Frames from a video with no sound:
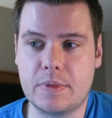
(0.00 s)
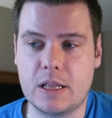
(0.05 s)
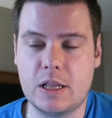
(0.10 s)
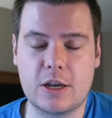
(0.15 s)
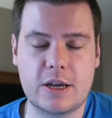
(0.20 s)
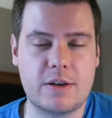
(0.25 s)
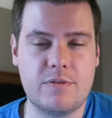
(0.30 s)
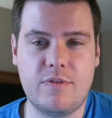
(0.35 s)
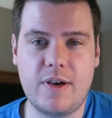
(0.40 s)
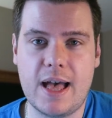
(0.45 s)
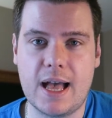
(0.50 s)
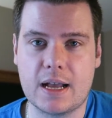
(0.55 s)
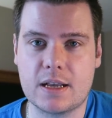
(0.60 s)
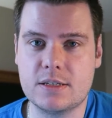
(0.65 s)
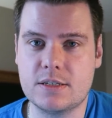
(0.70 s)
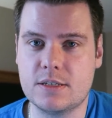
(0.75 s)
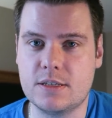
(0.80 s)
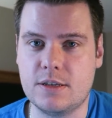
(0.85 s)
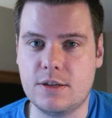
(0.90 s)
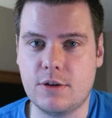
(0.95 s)
Look at
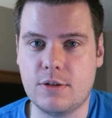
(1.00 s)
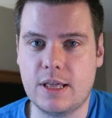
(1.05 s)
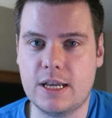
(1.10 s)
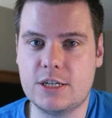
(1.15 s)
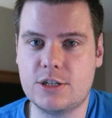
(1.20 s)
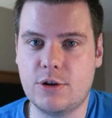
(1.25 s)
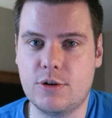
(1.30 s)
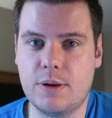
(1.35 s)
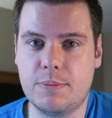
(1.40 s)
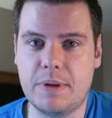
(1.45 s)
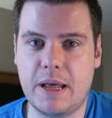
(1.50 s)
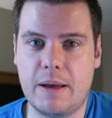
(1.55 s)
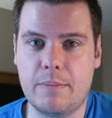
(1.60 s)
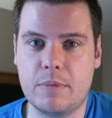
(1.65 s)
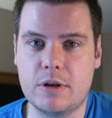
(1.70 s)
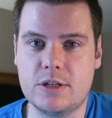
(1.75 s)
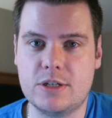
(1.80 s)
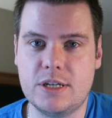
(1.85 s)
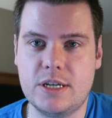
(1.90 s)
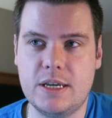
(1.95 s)
Vex. You know, they showed up to
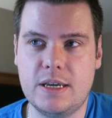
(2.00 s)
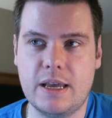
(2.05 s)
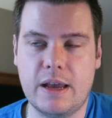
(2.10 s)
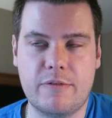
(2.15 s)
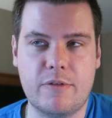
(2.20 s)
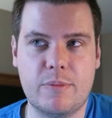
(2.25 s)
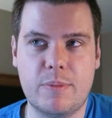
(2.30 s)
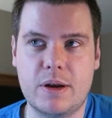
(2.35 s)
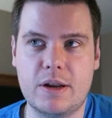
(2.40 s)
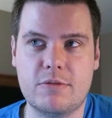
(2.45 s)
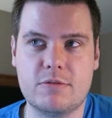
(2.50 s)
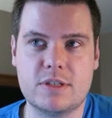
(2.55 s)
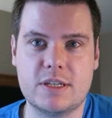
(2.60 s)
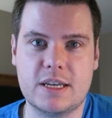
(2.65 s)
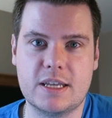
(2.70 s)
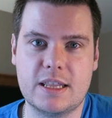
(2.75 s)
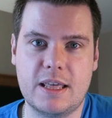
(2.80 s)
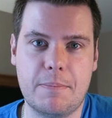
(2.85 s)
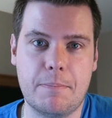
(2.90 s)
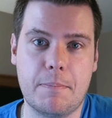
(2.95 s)
MLG. Everybody was
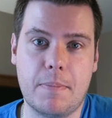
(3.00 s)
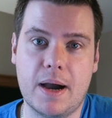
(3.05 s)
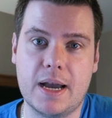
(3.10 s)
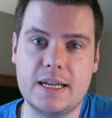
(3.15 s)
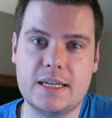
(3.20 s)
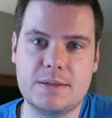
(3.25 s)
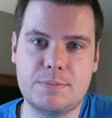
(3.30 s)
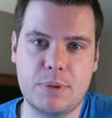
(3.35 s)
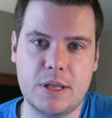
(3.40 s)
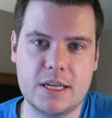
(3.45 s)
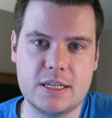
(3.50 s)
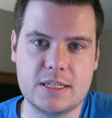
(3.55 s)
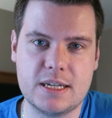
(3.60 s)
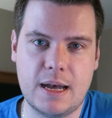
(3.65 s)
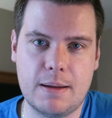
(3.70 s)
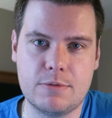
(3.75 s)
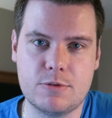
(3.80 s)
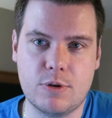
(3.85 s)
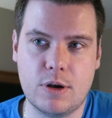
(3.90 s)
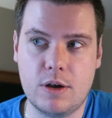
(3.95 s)
thinking they might place
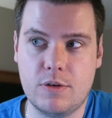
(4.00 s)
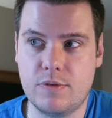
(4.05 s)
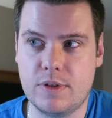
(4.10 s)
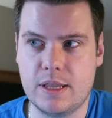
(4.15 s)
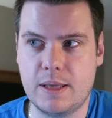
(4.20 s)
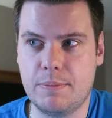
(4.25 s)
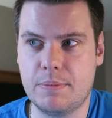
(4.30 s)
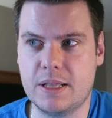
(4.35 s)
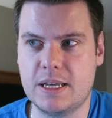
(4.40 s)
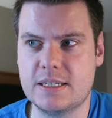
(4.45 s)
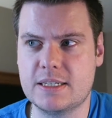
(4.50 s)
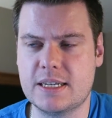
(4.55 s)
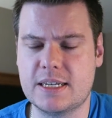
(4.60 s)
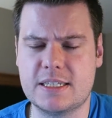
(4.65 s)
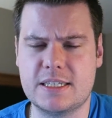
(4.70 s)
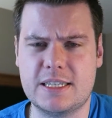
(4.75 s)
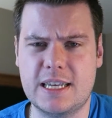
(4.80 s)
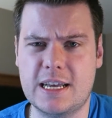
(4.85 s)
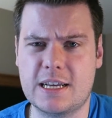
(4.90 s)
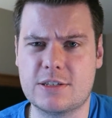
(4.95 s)
top 12, and they placed like
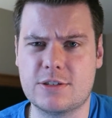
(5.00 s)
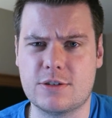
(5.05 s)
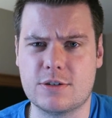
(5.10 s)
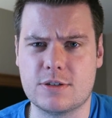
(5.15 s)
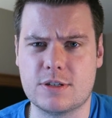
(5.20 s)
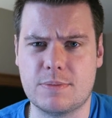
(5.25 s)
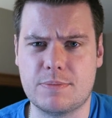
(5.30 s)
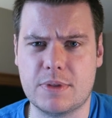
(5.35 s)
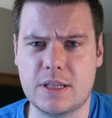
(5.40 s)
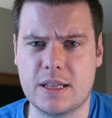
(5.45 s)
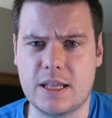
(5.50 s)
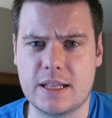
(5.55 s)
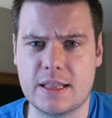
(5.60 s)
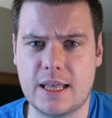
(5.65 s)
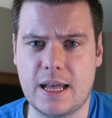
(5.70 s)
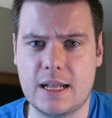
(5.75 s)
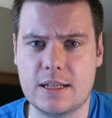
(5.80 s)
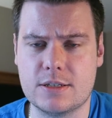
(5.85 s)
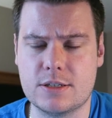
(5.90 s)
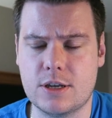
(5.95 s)
6th or something like
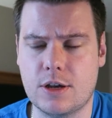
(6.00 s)
that.